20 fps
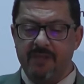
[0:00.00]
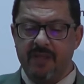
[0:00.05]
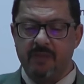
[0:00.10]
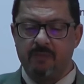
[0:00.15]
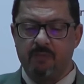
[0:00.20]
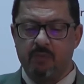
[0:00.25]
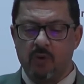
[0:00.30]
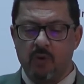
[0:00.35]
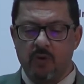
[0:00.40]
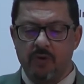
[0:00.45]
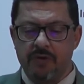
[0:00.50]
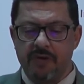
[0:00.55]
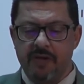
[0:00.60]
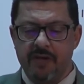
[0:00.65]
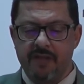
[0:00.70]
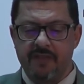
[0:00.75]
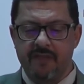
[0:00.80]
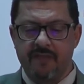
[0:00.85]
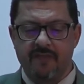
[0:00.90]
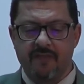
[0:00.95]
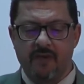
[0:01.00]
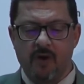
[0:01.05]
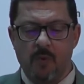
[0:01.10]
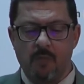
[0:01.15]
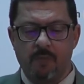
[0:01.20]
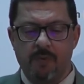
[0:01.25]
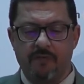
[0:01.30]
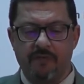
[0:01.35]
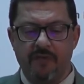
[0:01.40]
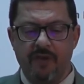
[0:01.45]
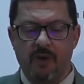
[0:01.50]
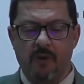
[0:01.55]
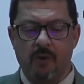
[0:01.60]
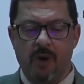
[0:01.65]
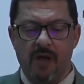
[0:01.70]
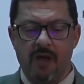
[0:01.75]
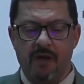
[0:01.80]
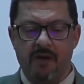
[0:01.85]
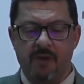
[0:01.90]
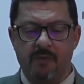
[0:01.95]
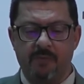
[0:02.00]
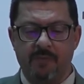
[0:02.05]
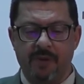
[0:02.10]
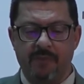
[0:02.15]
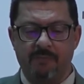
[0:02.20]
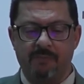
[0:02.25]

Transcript: at broadening the scope of inquiry